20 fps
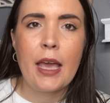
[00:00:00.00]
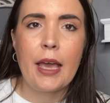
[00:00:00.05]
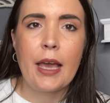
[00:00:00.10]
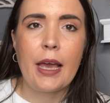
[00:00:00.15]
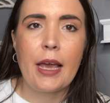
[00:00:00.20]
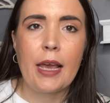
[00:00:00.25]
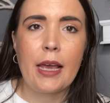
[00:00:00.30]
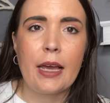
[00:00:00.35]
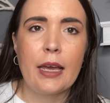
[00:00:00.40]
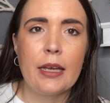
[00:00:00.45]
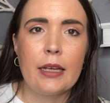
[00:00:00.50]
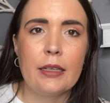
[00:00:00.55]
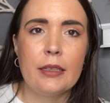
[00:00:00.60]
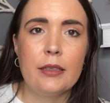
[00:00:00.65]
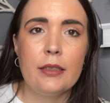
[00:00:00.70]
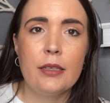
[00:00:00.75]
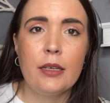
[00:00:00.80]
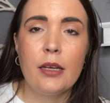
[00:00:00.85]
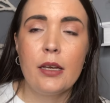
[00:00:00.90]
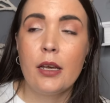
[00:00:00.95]
And
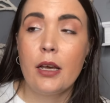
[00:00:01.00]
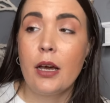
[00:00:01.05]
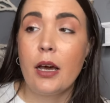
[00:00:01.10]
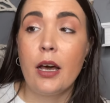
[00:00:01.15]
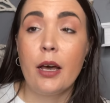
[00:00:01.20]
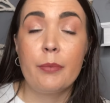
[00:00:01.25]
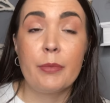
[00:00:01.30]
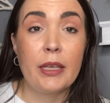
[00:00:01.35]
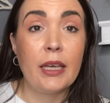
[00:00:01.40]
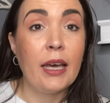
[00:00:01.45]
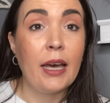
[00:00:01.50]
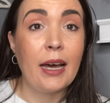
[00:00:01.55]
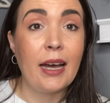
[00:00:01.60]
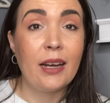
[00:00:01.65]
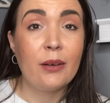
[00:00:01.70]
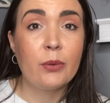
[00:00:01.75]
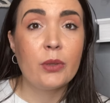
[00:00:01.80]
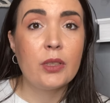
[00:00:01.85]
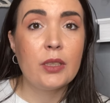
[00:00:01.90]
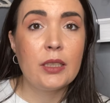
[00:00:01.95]
um, yeah, I
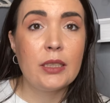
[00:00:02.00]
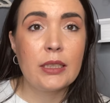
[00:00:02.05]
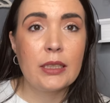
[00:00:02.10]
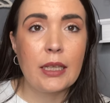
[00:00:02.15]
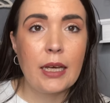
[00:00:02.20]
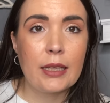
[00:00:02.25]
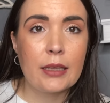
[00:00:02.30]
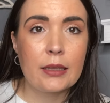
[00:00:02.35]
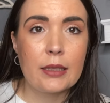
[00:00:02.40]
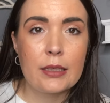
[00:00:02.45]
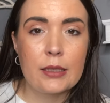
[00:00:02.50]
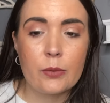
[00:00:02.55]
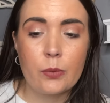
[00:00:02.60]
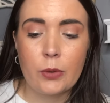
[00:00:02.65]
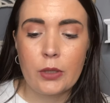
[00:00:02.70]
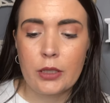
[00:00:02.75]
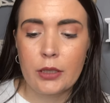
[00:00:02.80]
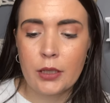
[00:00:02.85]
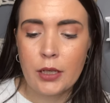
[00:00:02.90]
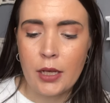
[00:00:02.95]
really did like this one